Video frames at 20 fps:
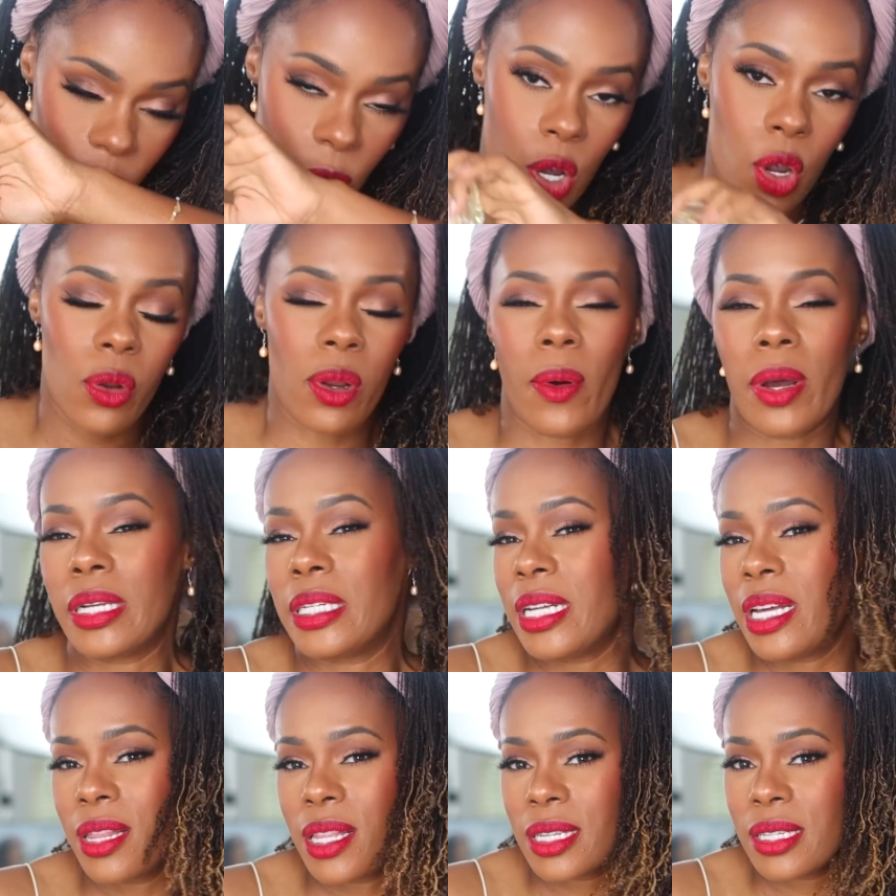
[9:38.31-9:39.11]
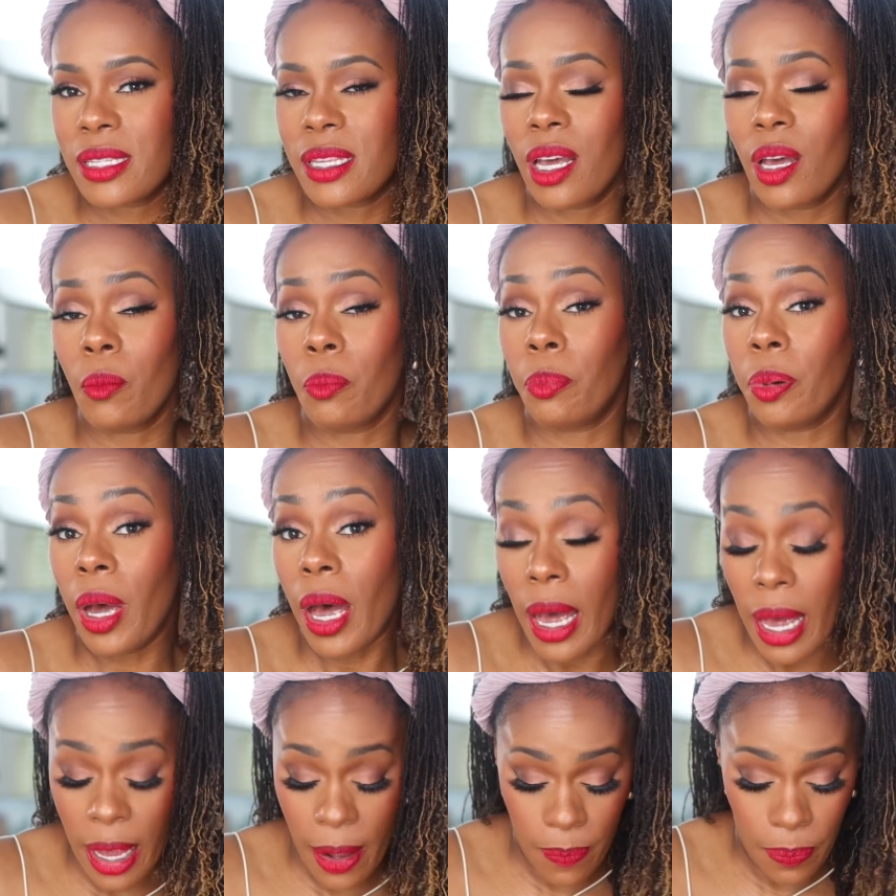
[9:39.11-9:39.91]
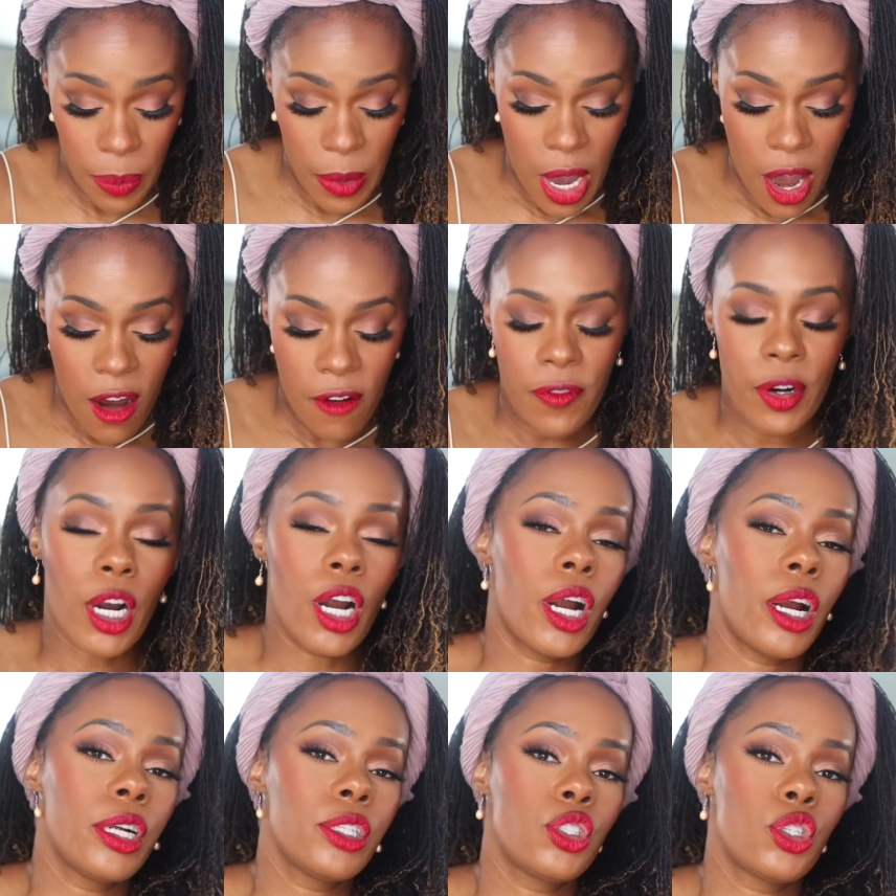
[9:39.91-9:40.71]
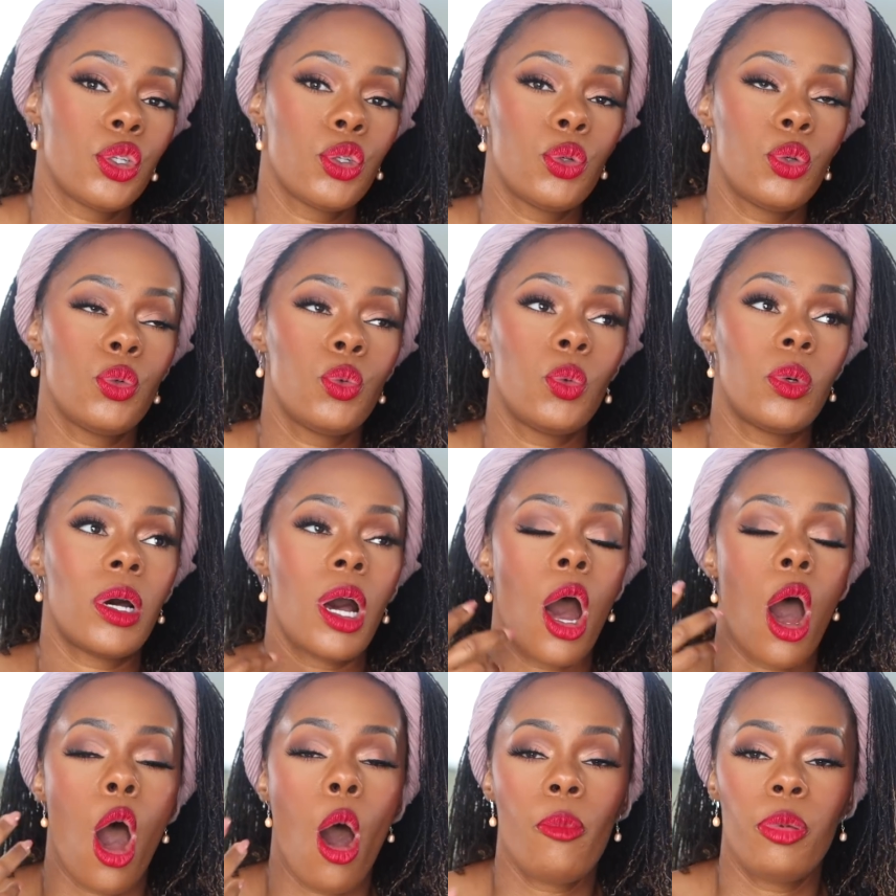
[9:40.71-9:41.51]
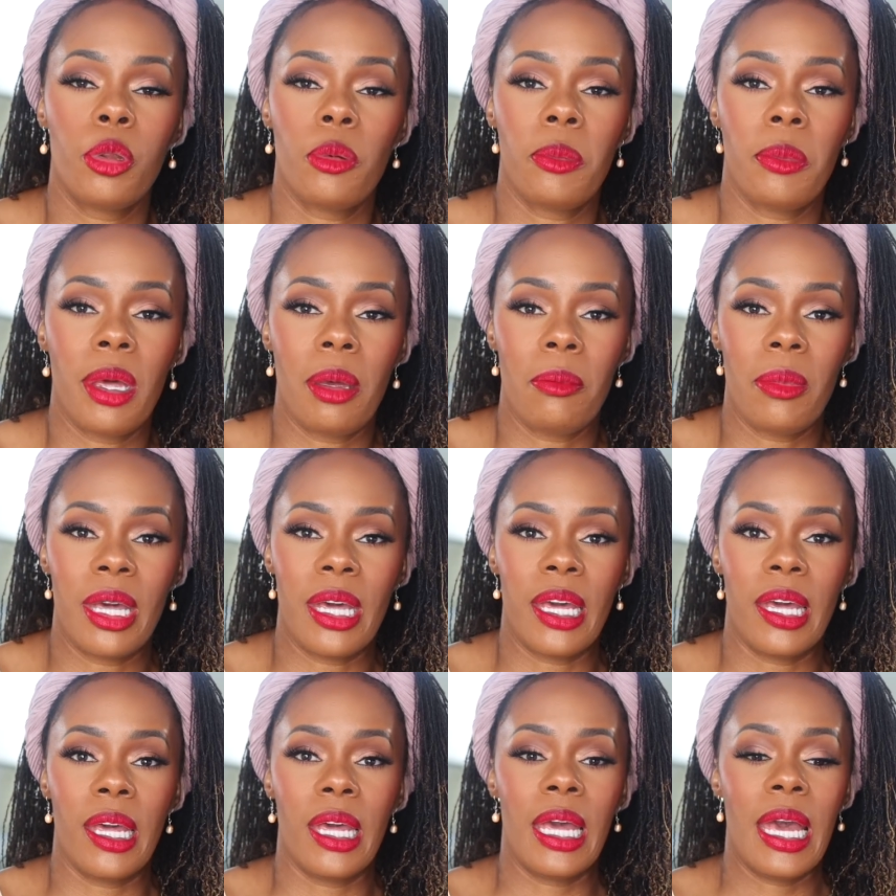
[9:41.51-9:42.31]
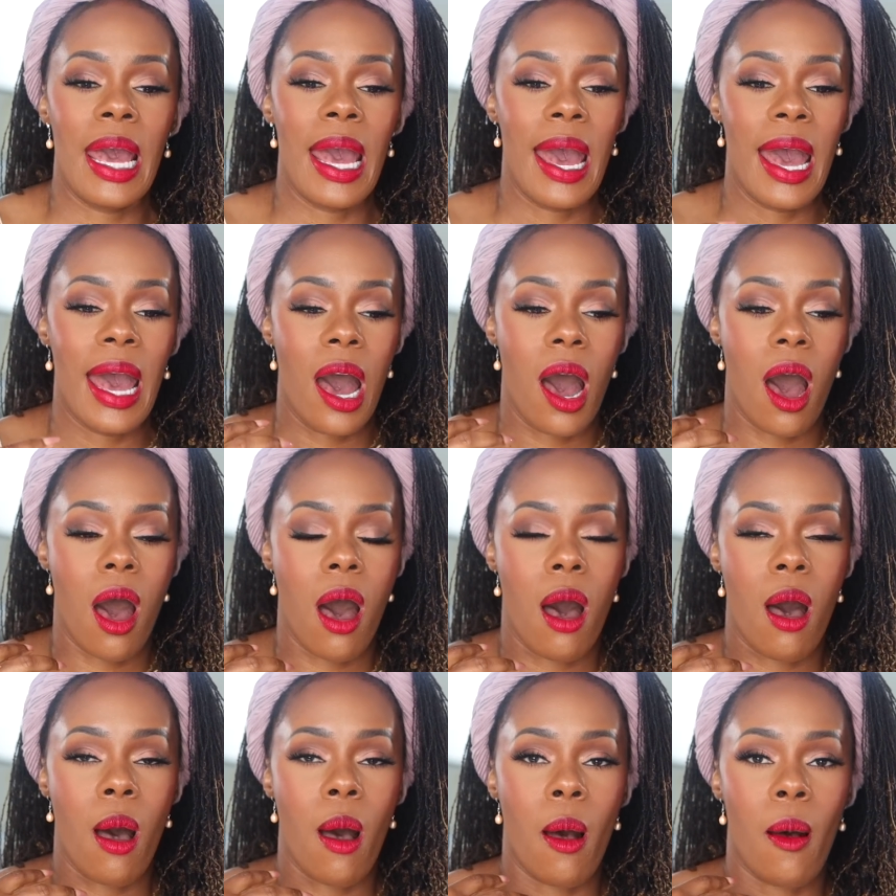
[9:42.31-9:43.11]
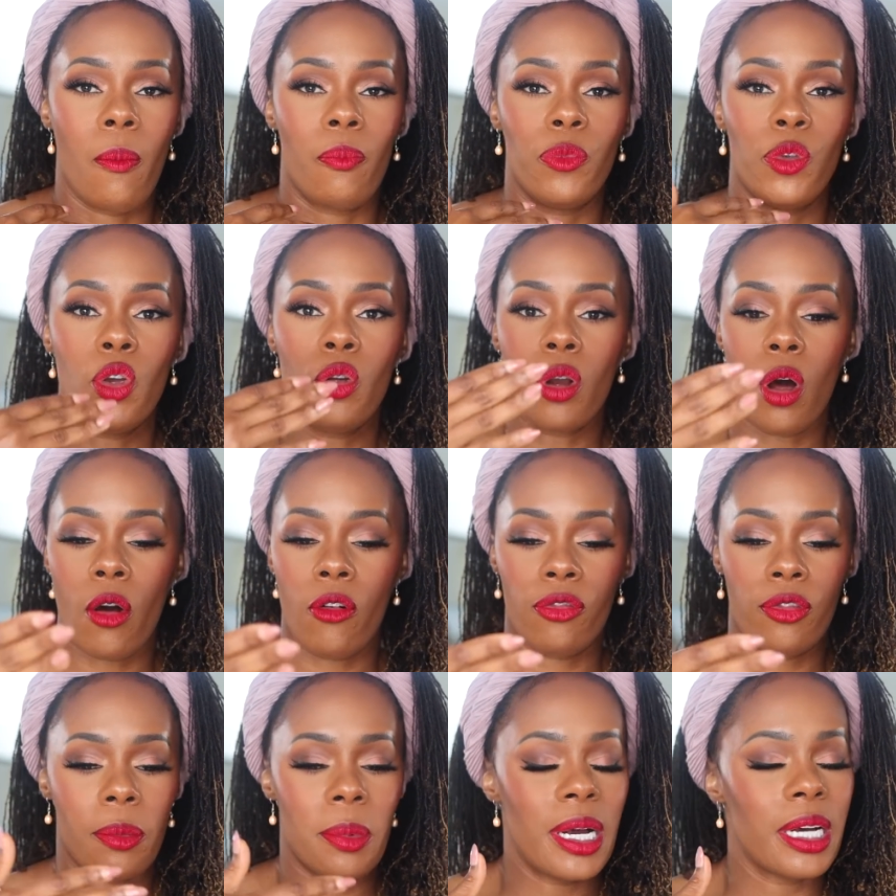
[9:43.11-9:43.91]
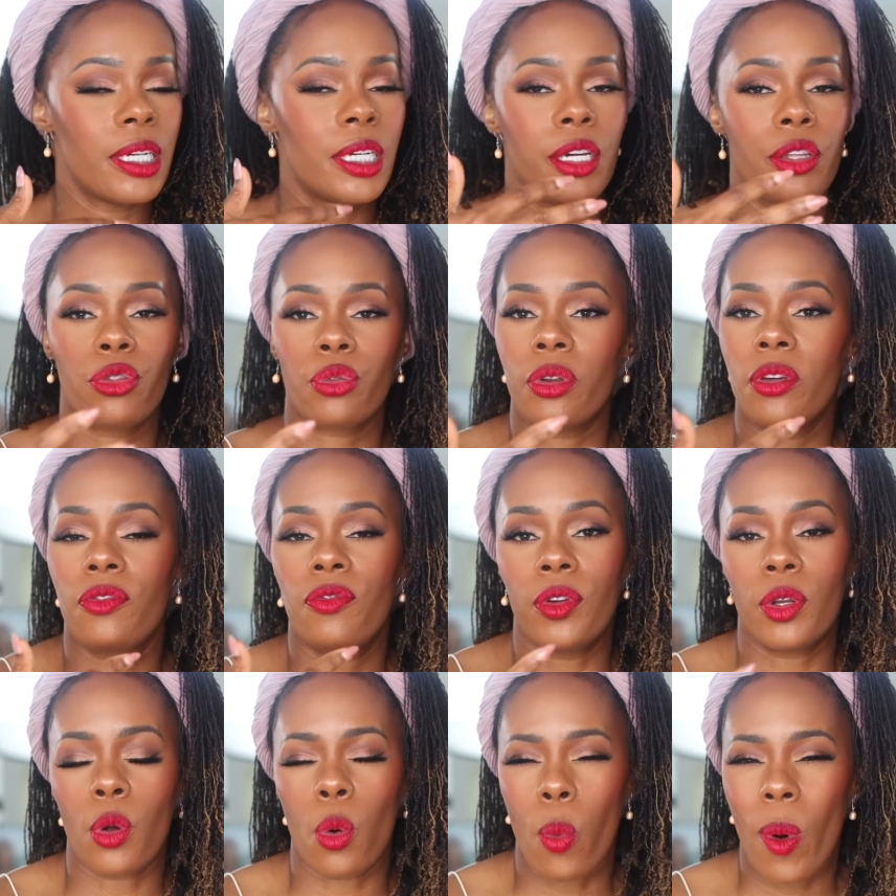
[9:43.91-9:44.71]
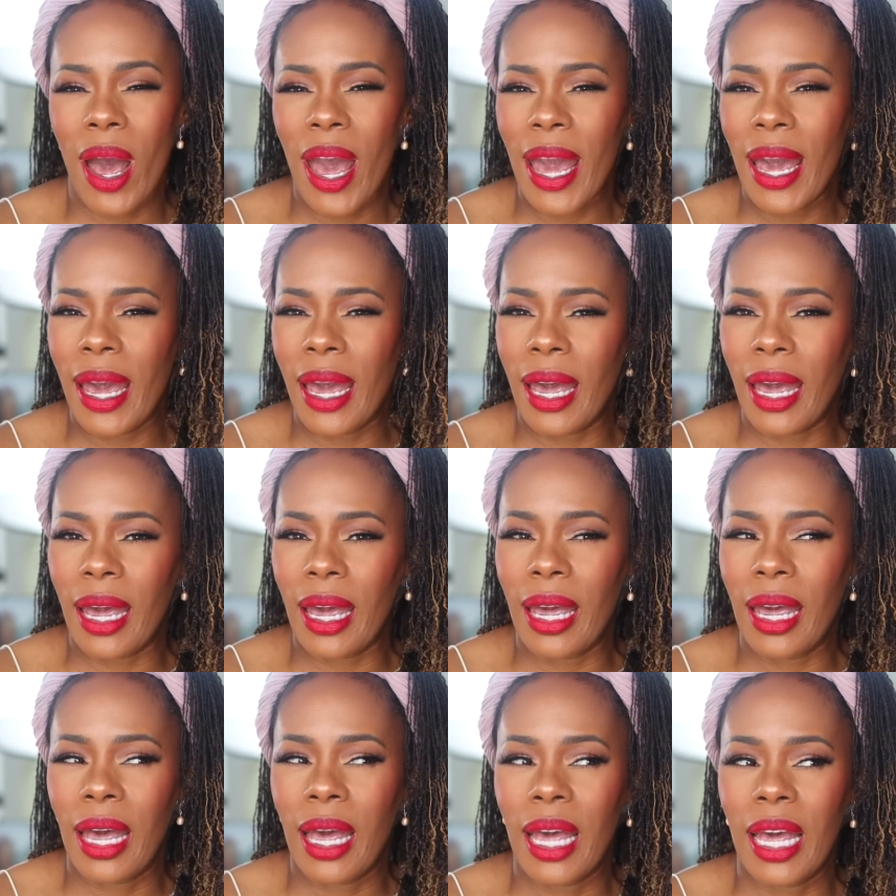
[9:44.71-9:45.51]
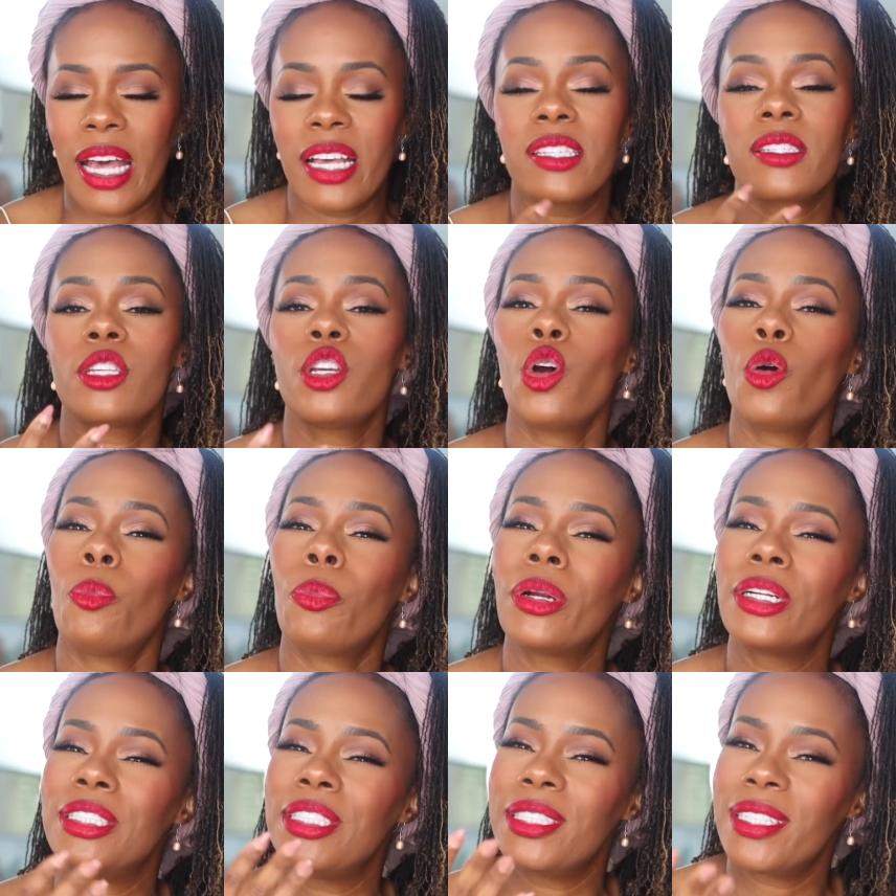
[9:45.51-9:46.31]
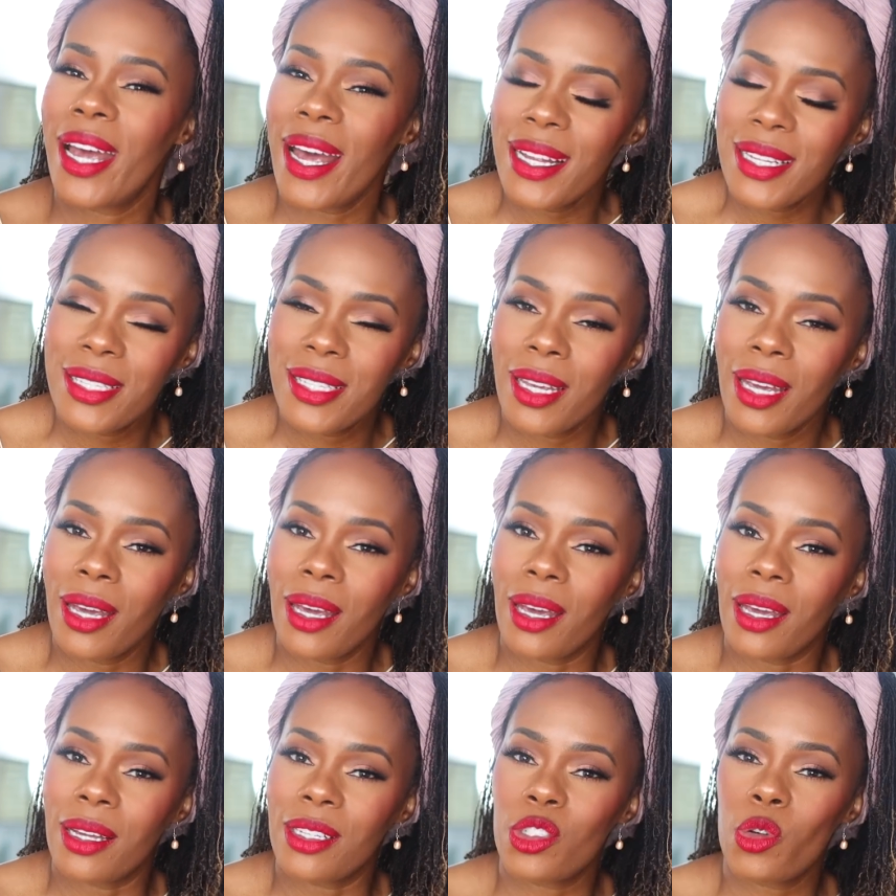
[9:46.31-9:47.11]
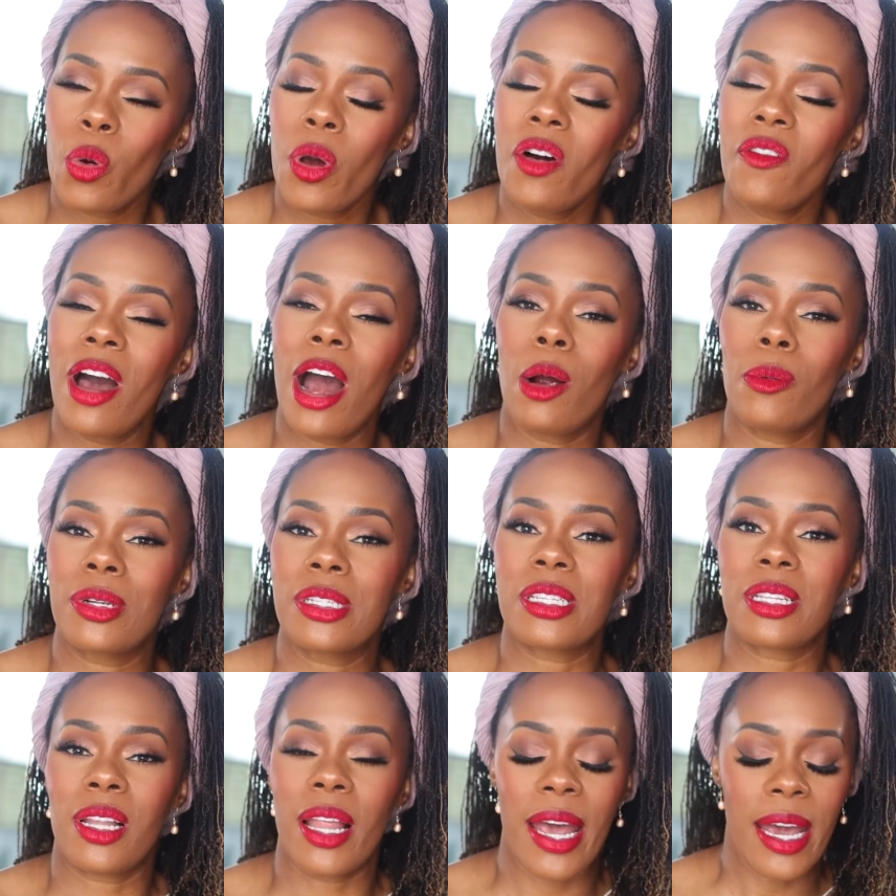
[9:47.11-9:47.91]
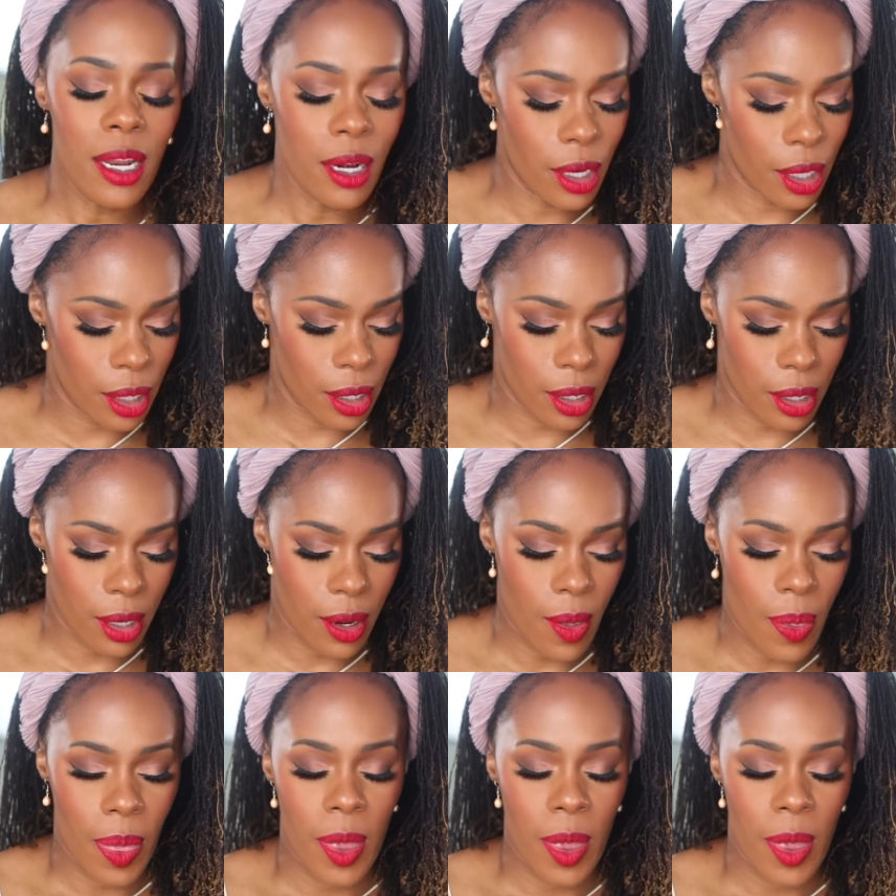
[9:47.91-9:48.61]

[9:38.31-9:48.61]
I did this thing, but for her to compliment me, from a good 3 feet away, it's still projecting 12 hours later.